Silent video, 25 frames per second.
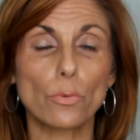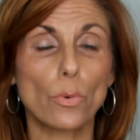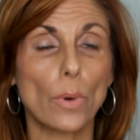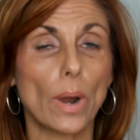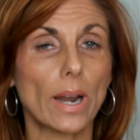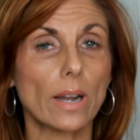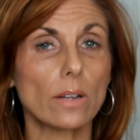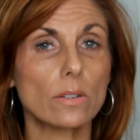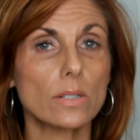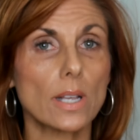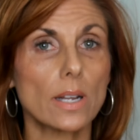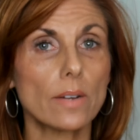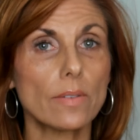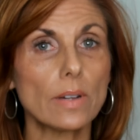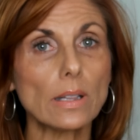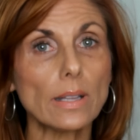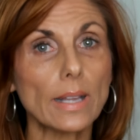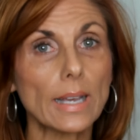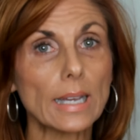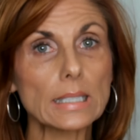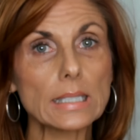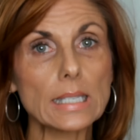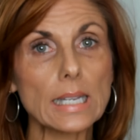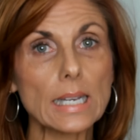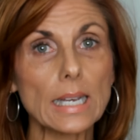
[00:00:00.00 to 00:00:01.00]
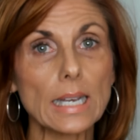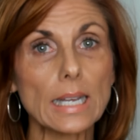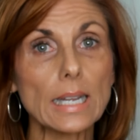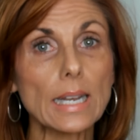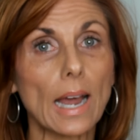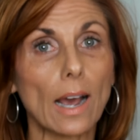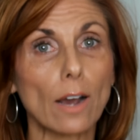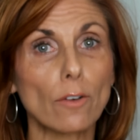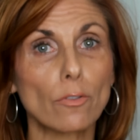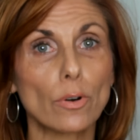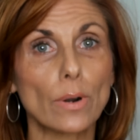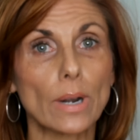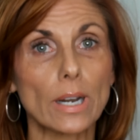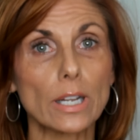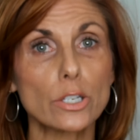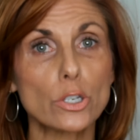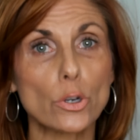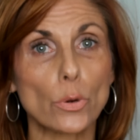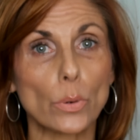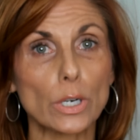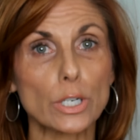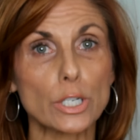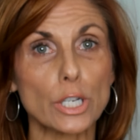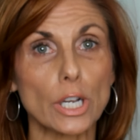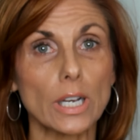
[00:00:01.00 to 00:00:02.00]
right outside of Atlanta in Alpharetta,
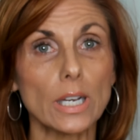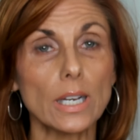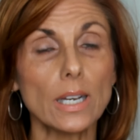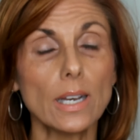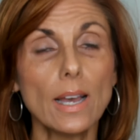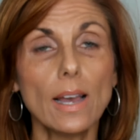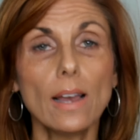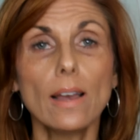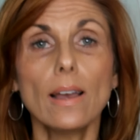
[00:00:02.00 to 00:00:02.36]
Georgia.